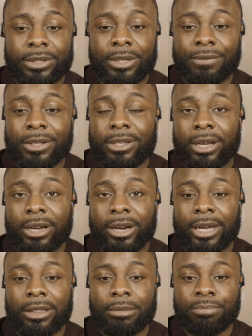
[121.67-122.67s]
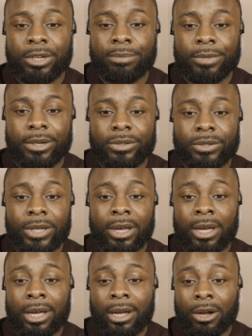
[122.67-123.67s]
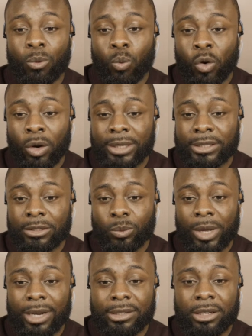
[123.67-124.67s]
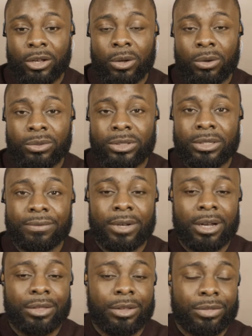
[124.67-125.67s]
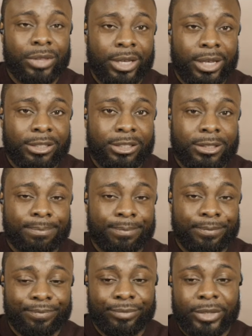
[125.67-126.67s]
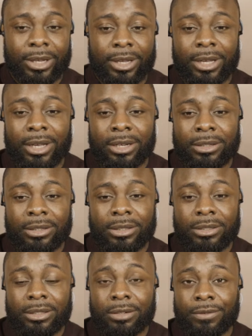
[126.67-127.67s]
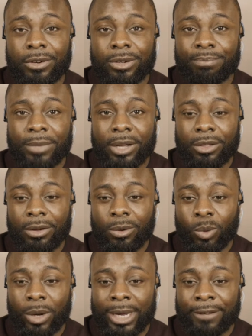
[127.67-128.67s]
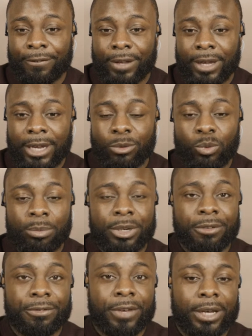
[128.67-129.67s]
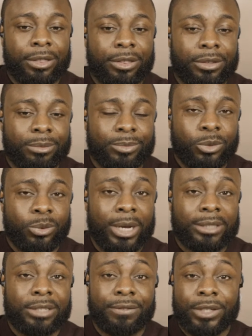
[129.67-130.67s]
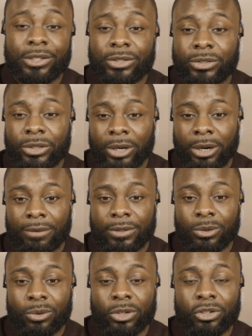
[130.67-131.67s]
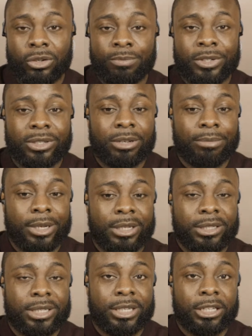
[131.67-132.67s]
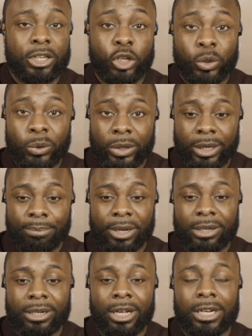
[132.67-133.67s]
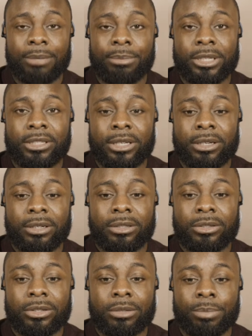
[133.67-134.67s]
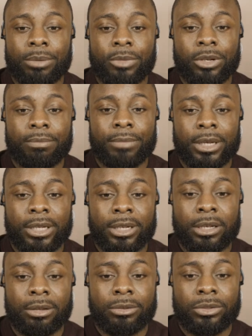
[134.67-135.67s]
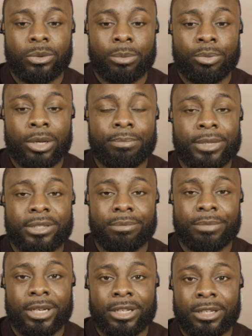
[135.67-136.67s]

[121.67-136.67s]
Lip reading: the Year at the Premier's Awards, as well as a host of other things. She's a devoted mother, wife, and woman of faith who actively serves on numerous committees, including, but not limited to, the Bermuda Media Council Appointments Committee,